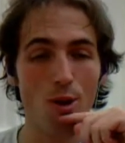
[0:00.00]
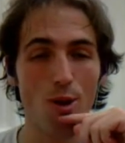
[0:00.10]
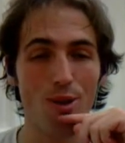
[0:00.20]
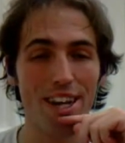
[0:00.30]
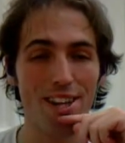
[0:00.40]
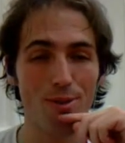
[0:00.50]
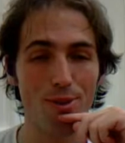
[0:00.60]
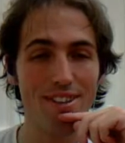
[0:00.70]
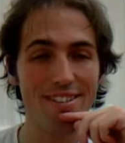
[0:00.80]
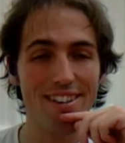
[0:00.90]
neck of the
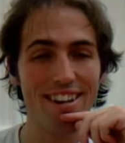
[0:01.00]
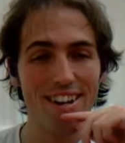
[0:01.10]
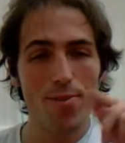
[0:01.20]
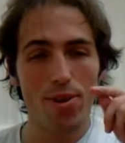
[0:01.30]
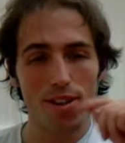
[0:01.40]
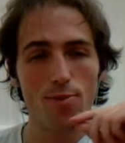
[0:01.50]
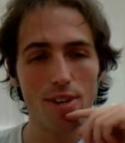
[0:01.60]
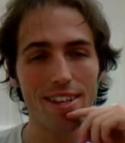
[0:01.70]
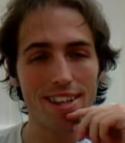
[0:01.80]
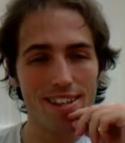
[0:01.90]
woods. But
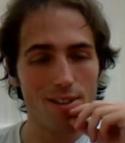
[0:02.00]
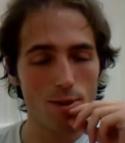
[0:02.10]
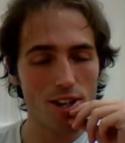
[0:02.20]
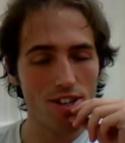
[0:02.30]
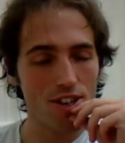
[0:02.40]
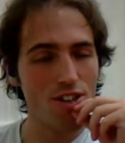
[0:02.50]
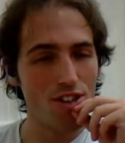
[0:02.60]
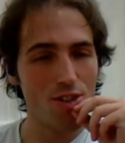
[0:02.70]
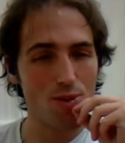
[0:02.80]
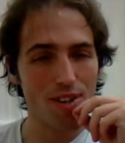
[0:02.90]
really, the organization she's
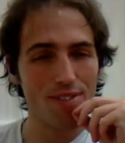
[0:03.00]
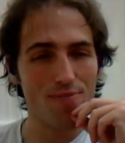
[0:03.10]
doing